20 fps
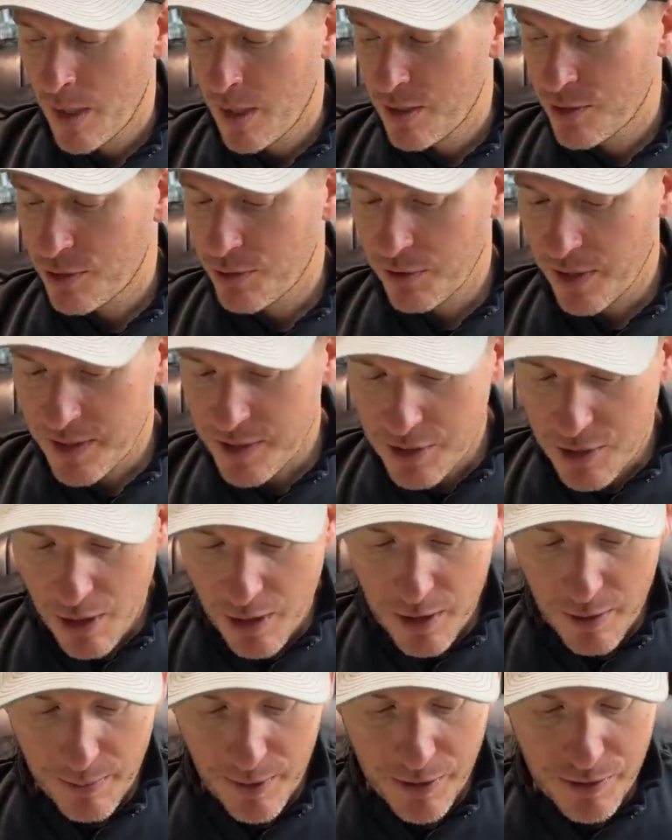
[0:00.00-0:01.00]
So let's
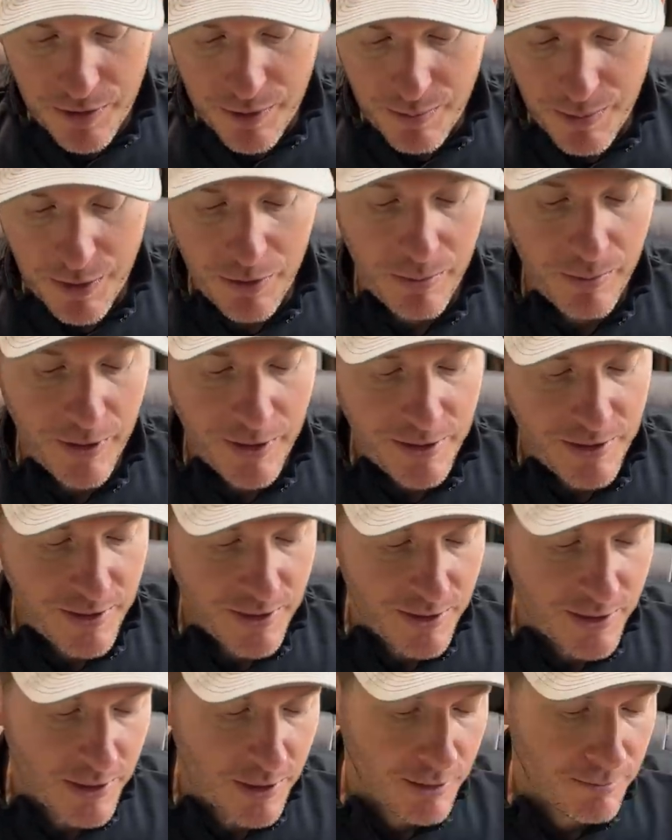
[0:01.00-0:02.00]
talk about spinnerbaits
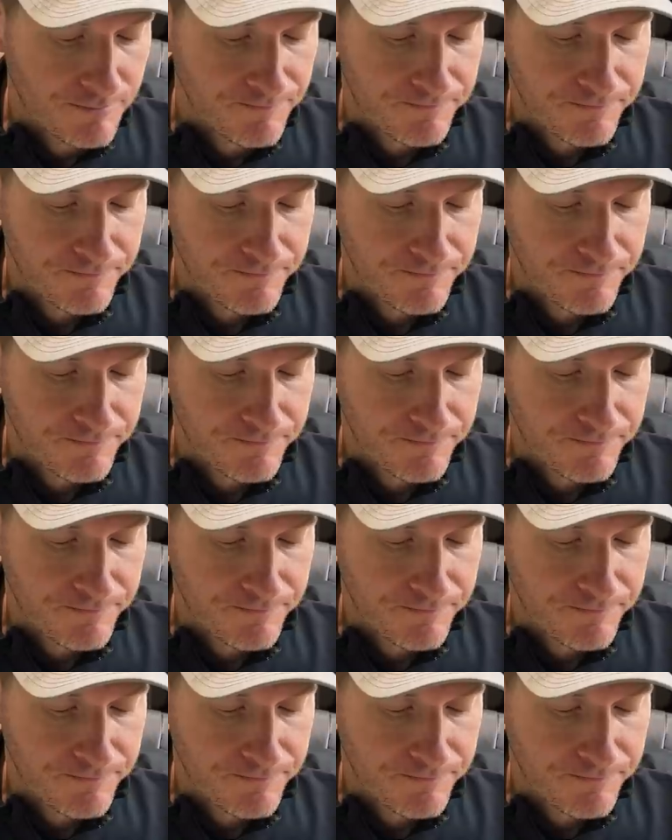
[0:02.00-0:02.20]
today.